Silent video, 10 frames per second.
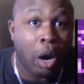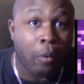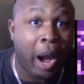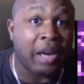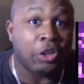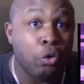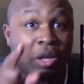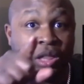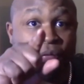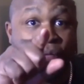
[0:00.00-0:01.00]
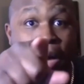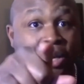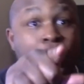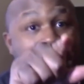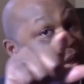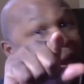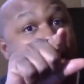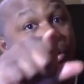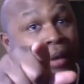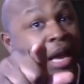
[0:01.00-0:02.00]
All right, you get the fuck, you. I
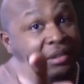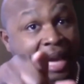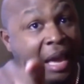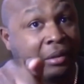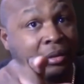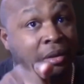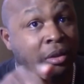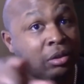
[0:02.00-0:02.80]
don't like that.